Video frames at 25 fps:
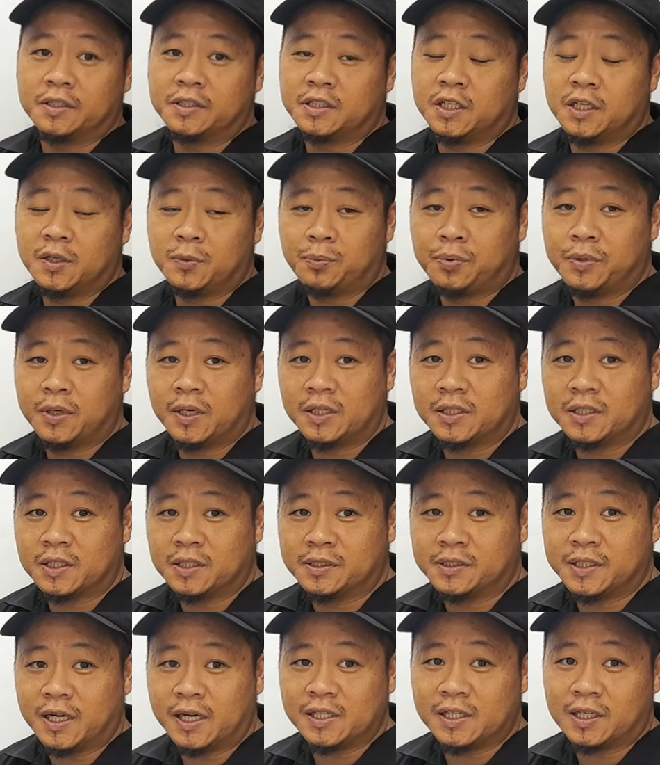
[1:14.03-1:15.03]
TPS
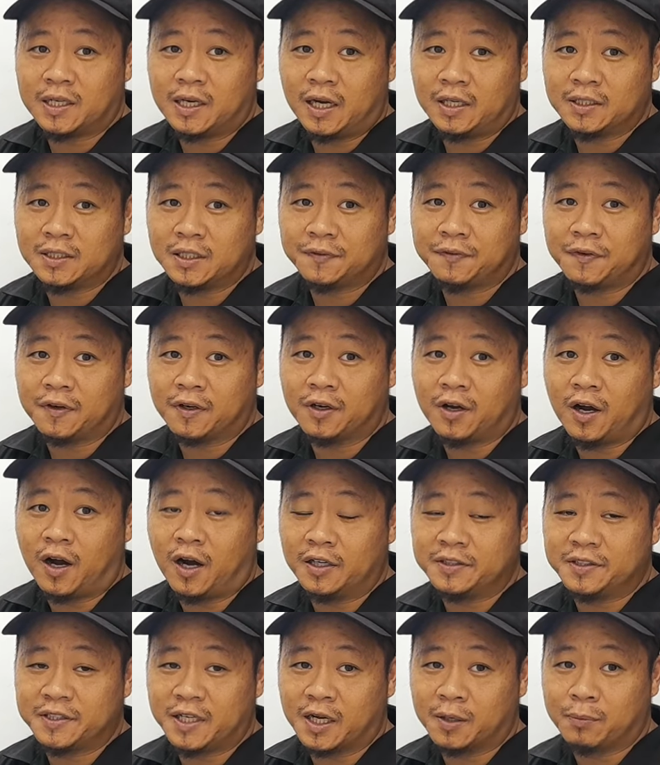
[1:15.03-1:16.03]
contains a lot of different
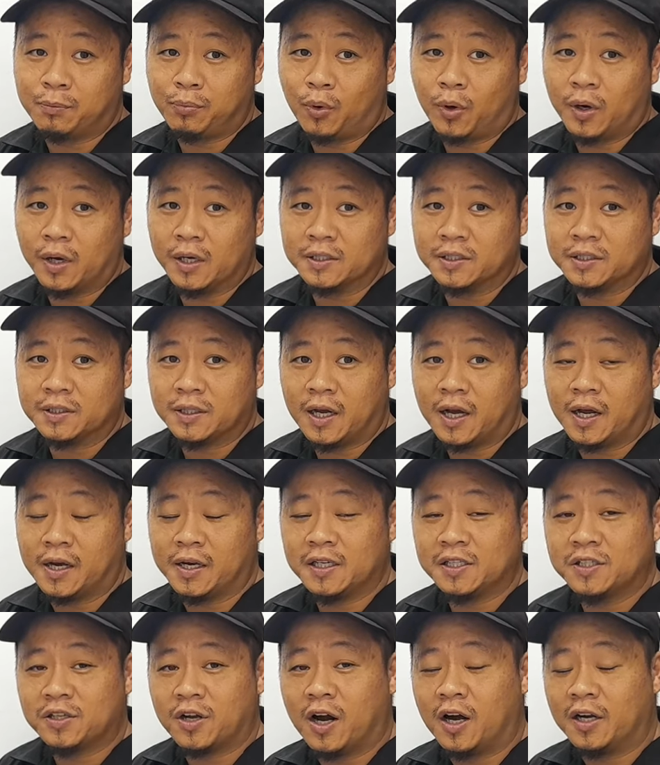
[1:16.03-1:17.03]
contact points, and
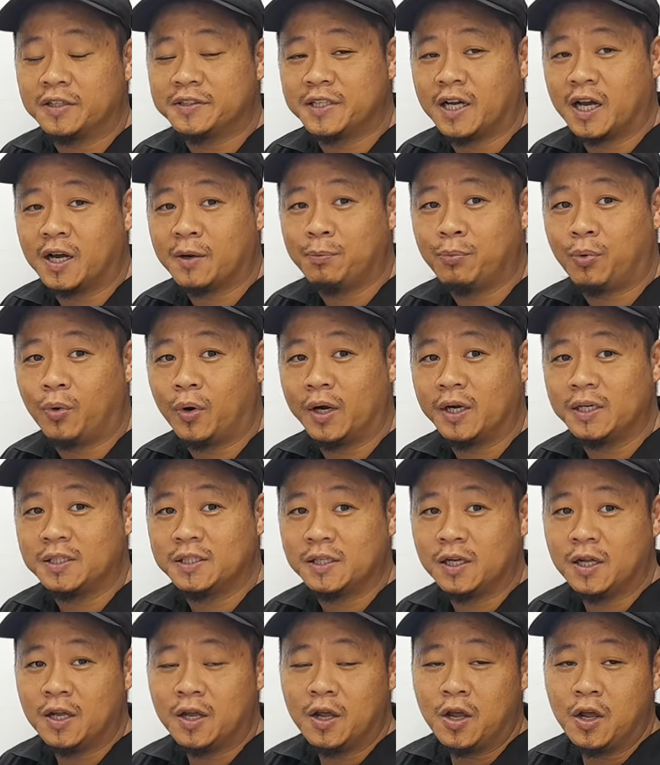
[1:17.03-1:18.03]
these contact points,
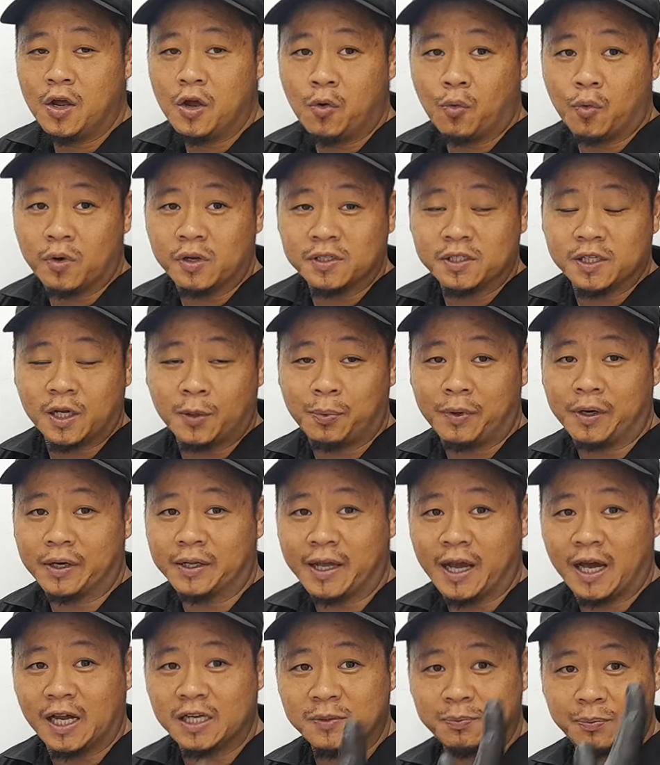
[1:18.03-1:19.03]
when you step on the
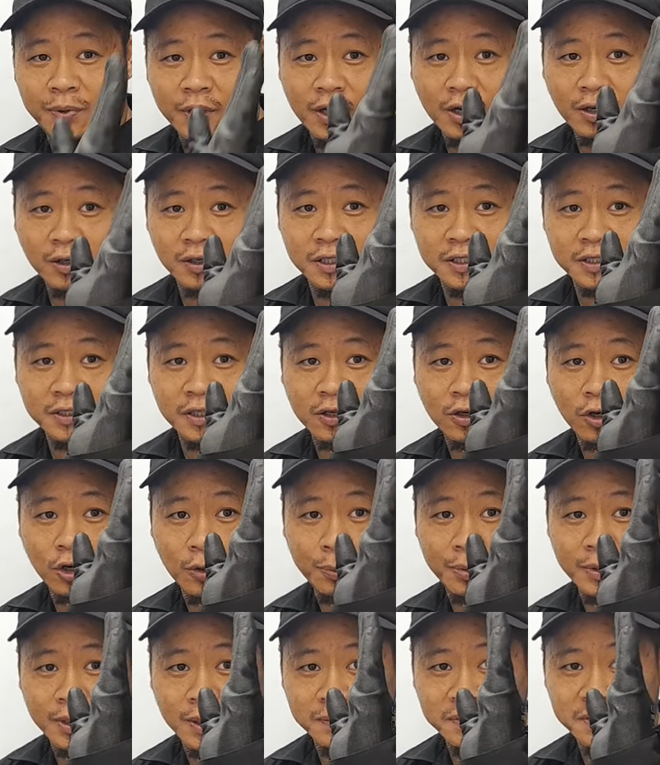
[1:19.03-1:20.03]
gas pedal, it's going to
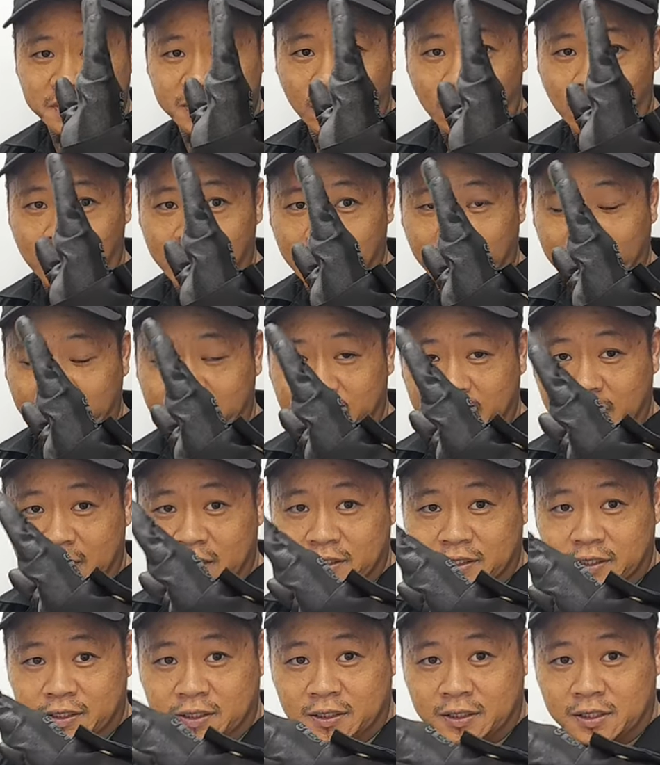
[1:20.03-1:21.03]
open up slowly like
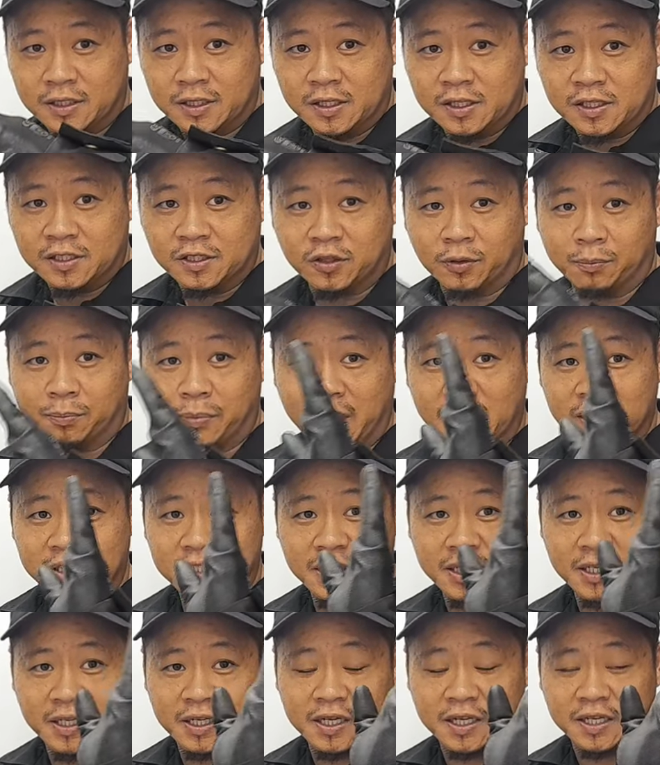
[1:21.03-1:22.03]
this. So
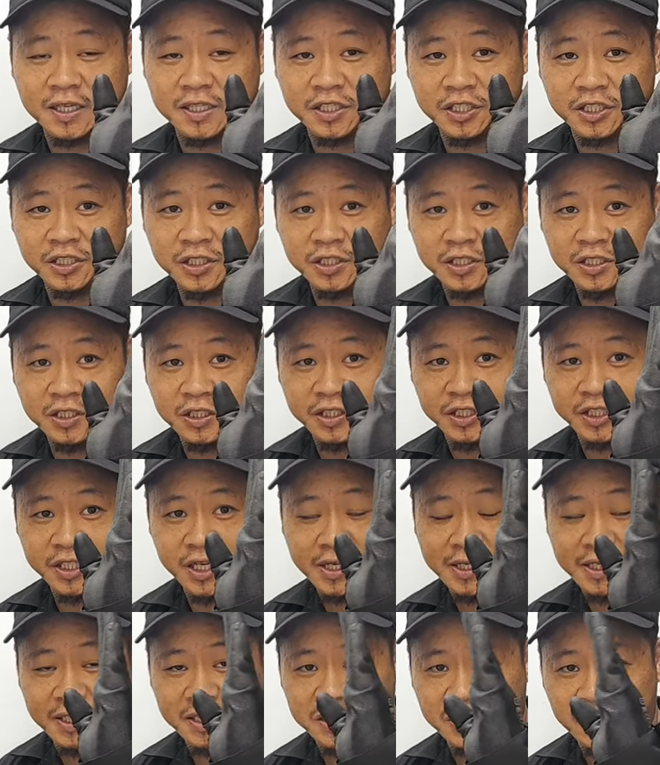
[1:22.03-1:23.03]
basically, it is
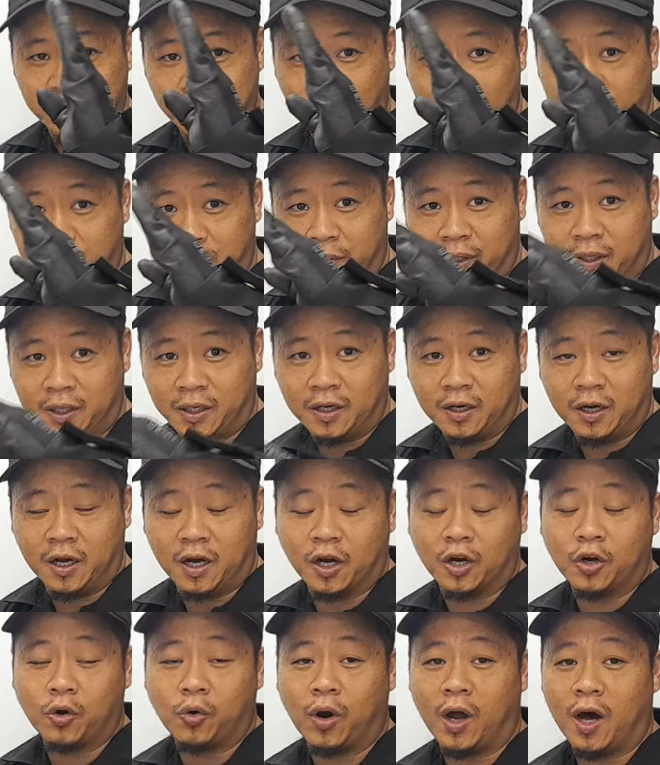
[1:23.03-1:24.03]
gently sweeping
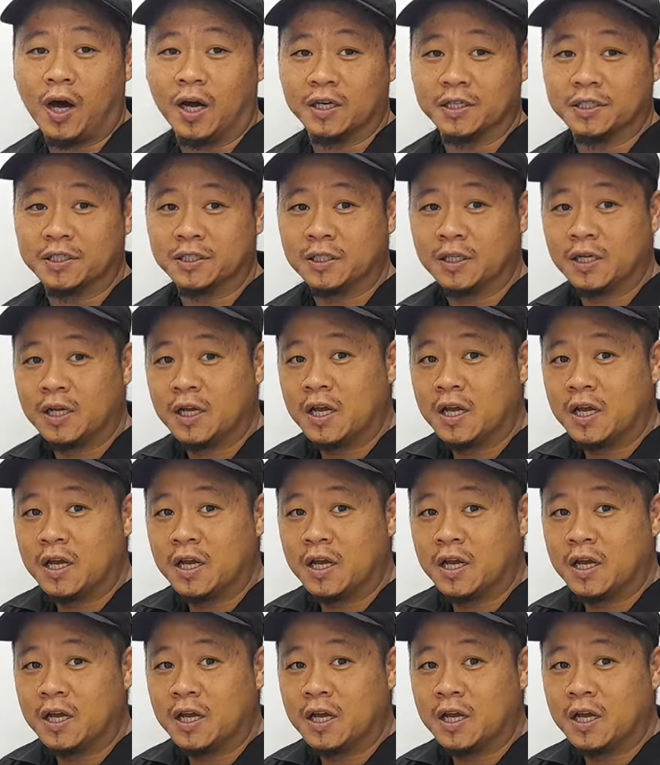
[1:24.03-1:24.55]
across.